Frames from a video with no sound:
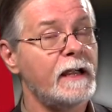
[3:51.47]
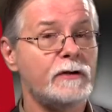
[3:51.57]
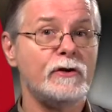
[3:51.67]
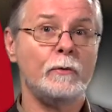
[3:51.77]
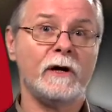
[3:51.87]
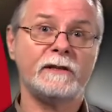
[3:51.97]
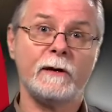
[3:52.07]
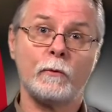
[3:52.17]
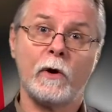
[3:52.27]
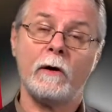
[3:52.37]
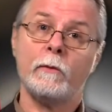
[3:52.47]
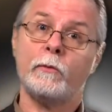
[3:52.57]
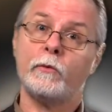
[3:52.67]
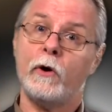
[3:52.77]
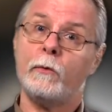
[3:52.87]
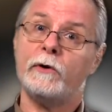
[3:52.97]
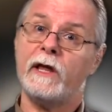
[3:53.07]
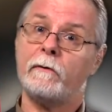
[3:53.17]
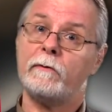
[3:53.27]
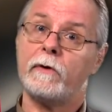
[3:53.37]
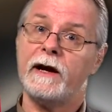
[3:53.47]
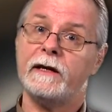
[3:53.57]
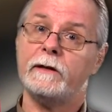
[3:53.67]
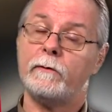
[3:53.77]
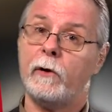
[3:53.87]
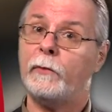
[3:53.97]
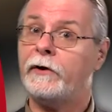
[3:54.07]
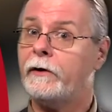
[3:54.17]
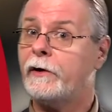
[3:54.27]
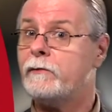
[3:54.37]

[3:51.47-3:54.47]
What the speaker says: into what they wrote when they were writing their own material?